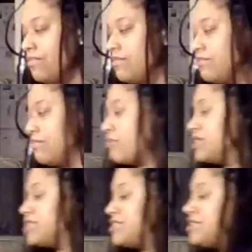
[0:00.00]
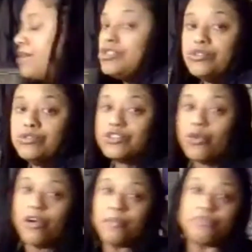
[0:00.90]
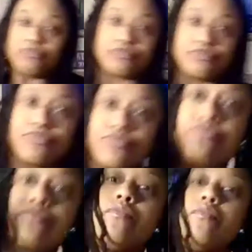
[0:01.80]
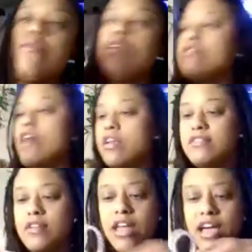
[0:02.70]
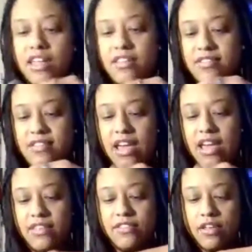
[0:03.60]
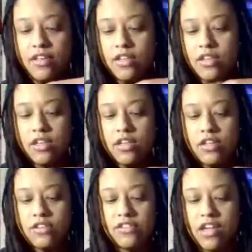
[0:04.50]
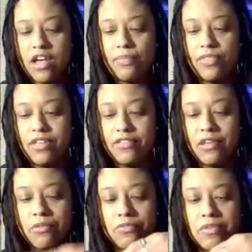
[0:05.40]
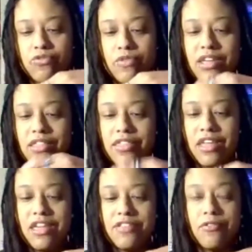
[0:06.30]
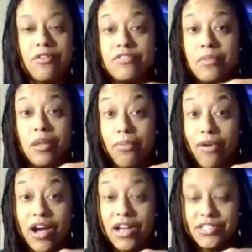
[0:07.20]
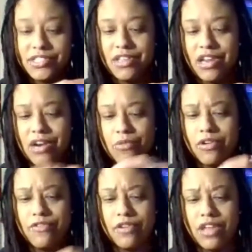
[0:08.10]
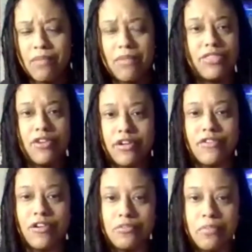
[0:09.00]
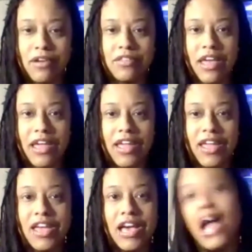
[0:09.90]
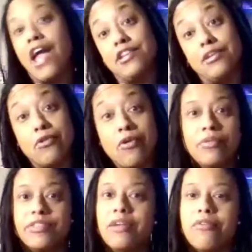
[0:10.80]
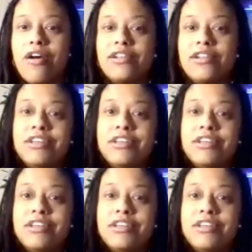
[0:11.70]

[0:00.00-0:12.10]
but I went to some shoe store, saw these online and decided to cop these. It was between these or some LeBrons that I wore for like my 31st birthday. I ended up going with the LeBrons.